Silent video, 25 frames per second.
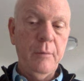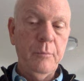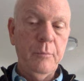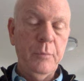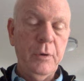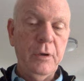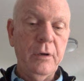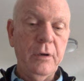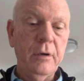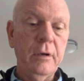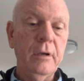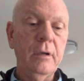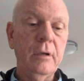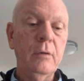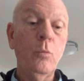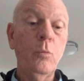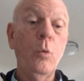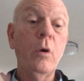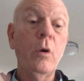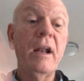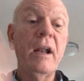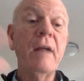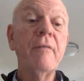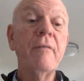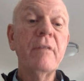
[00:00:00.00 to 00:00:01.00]
period,
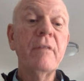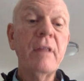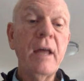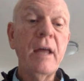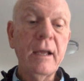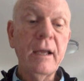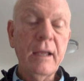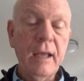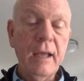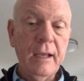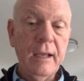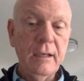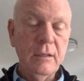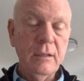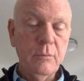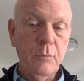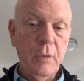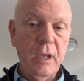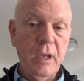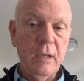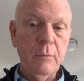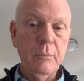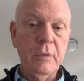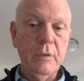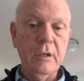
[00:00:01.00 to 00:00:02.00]
whatever that case
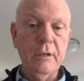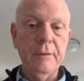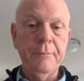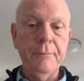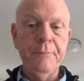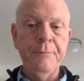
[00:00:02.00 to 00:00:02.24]
may be,